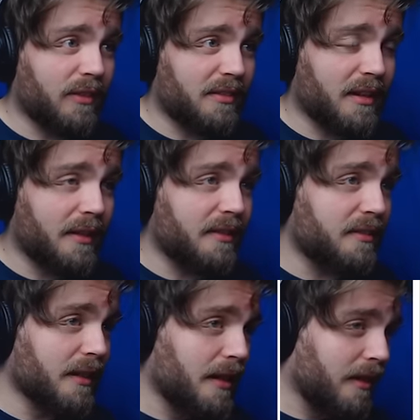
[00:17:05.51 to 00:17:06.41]
The sun
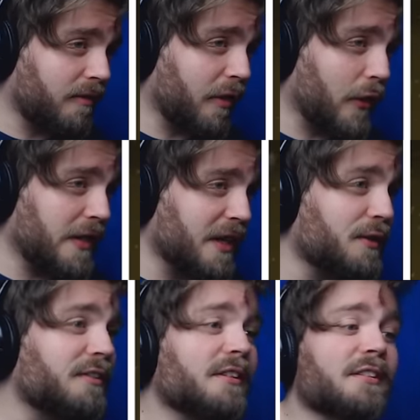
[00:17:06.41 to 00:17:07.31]
is very
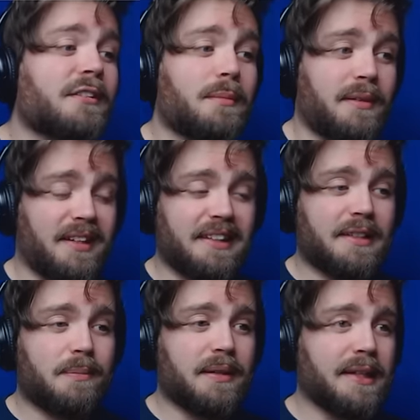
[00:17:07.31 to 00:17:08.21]
noticeably
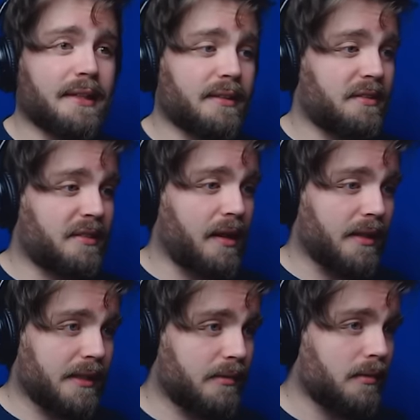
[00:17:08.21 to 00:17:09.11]
dipping in the sky.